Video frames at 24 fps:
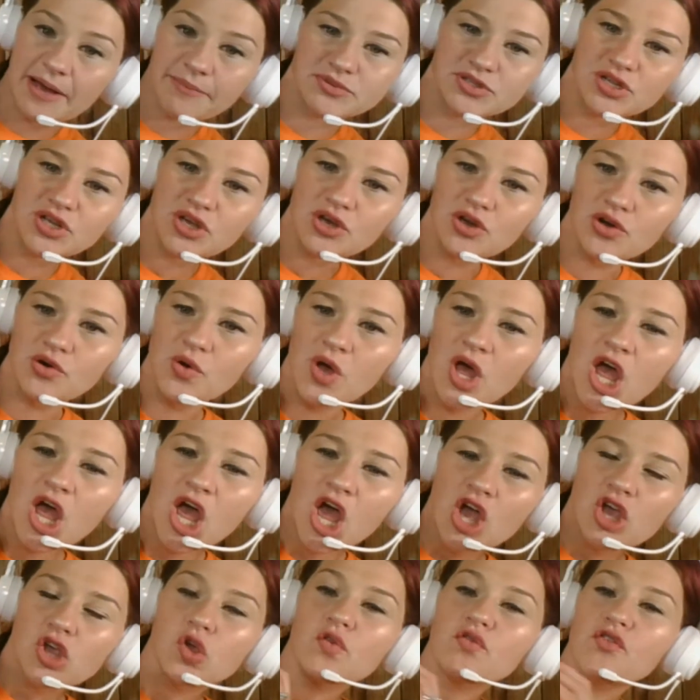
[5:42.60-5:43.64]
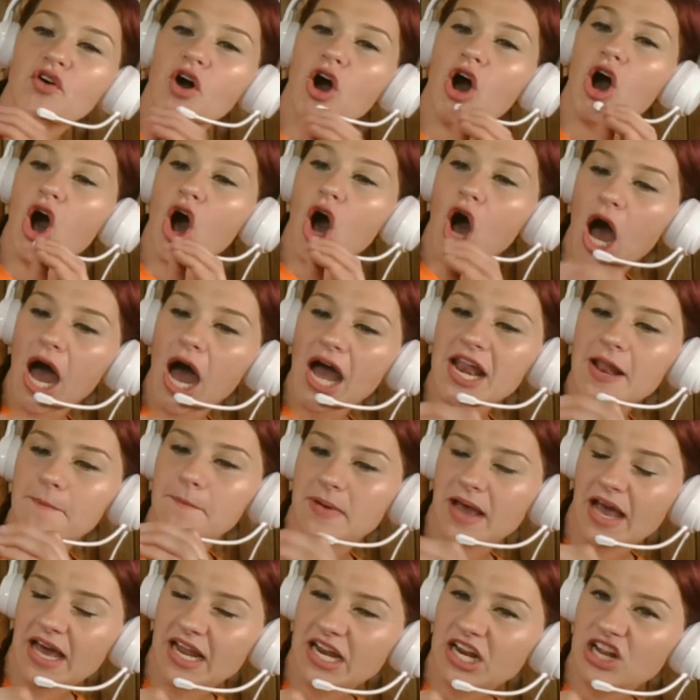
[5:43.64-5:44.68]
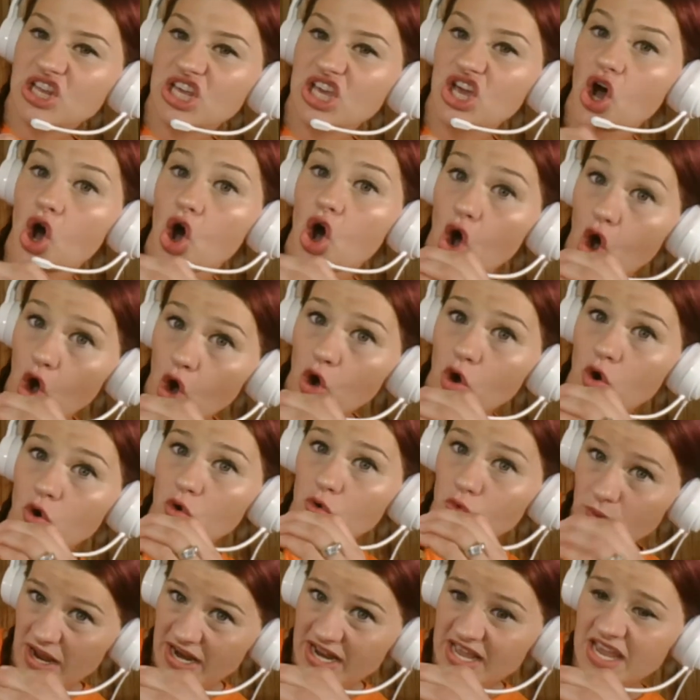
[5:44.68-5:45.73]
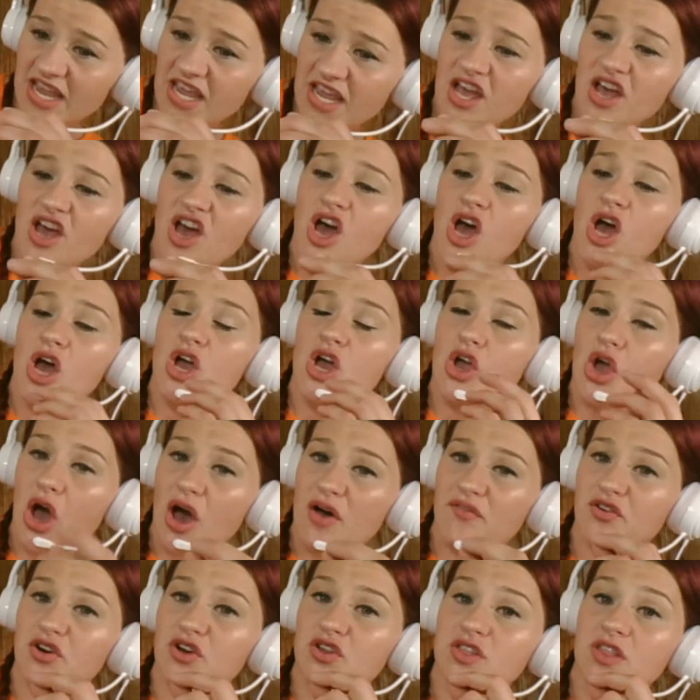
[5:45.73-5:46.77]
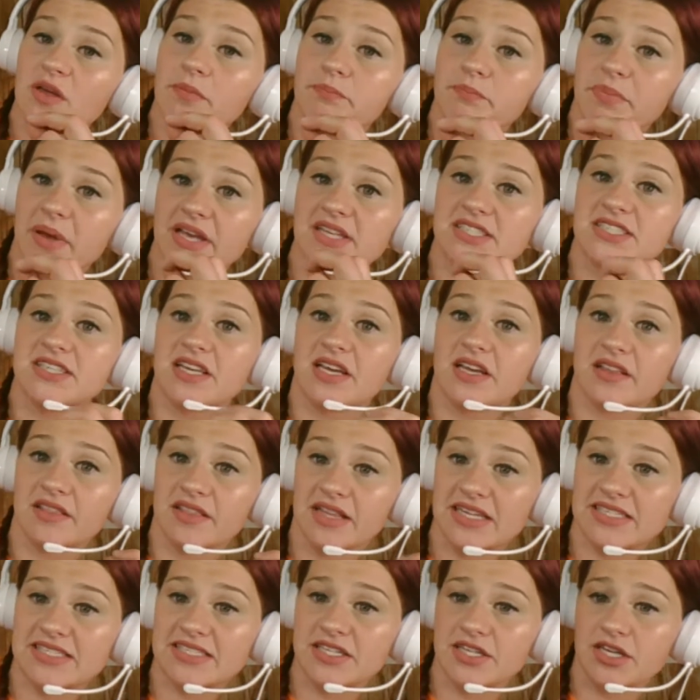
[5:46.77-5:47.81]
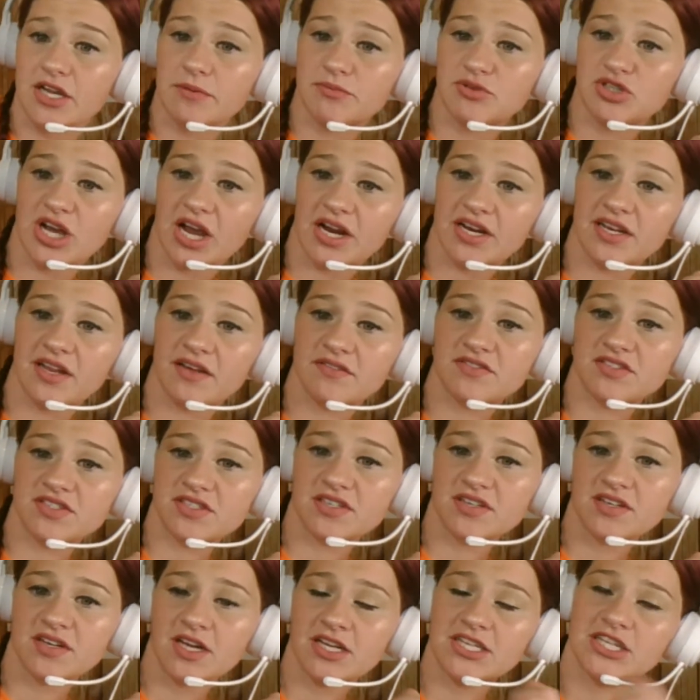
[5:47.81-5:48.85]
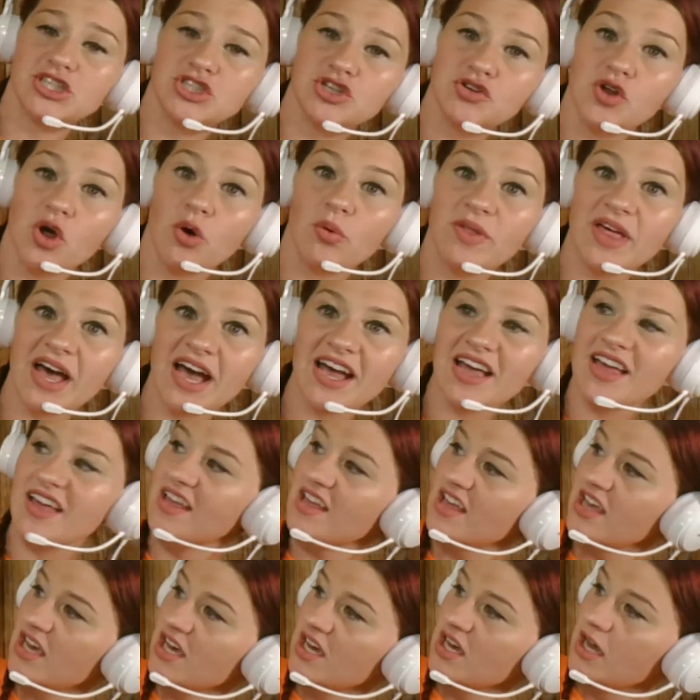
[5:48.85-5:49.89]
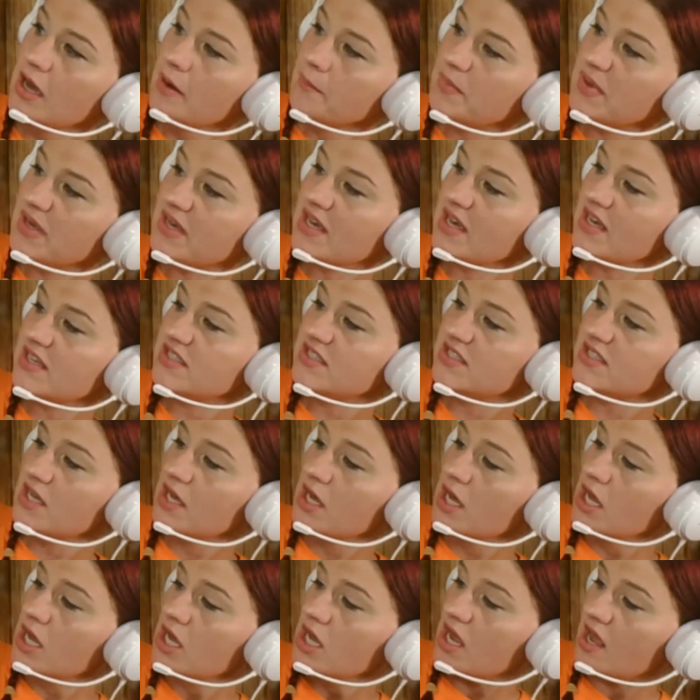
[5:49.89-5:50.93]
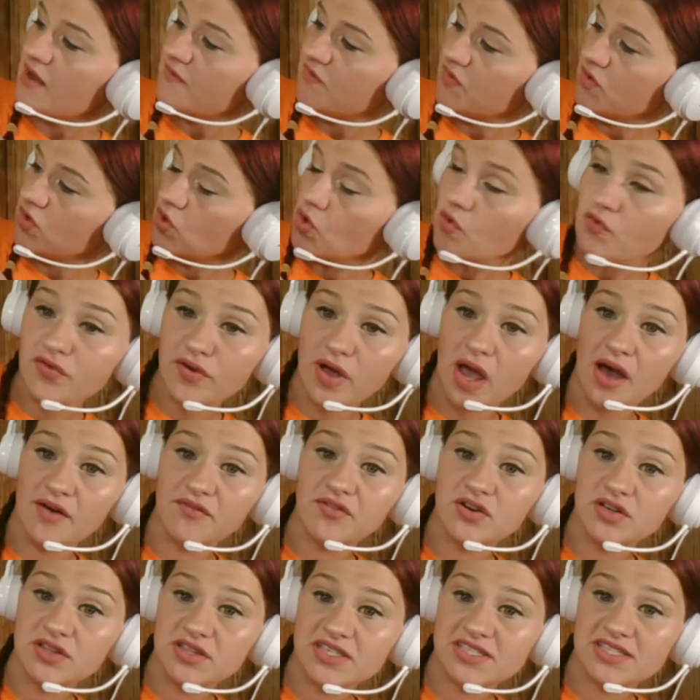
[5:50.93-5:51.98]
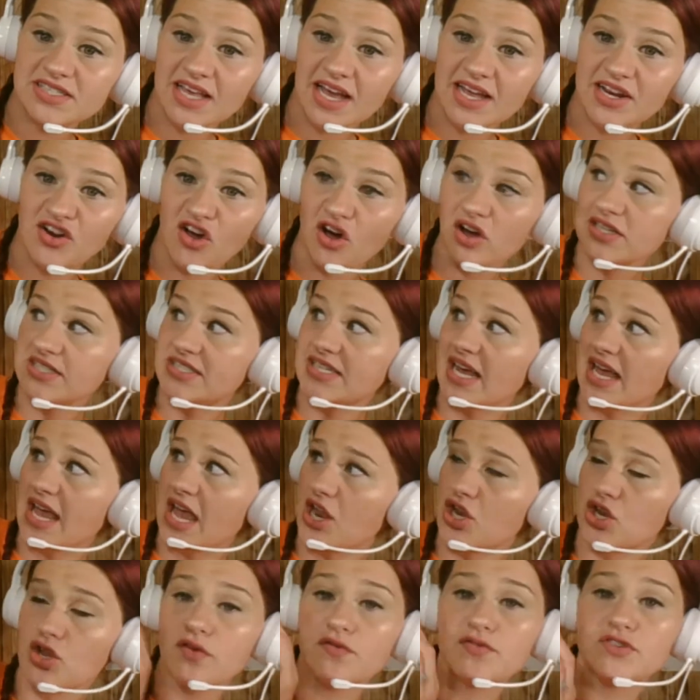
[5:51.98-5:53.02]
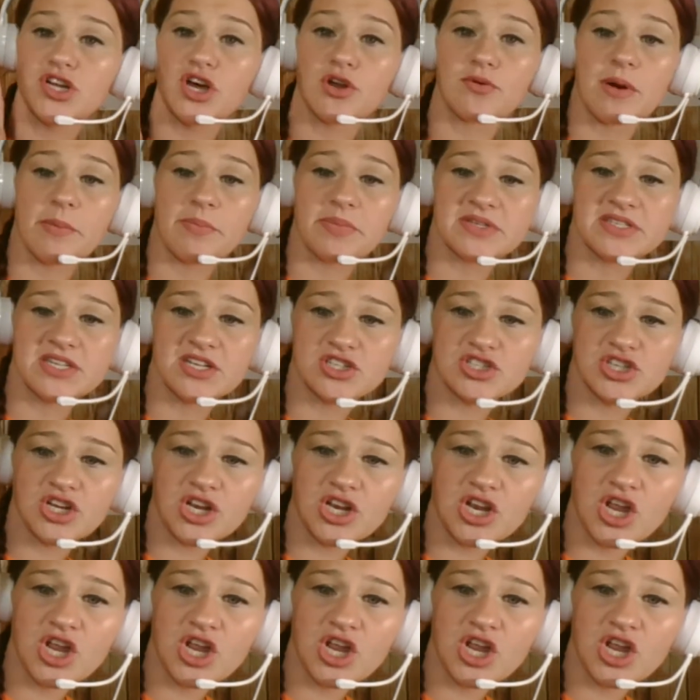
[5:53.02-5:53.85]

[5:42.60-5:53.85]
2, you've automatically already covered the basic lesson objectives. Did you know that? Because if you've covered the slide content and you've done repetition,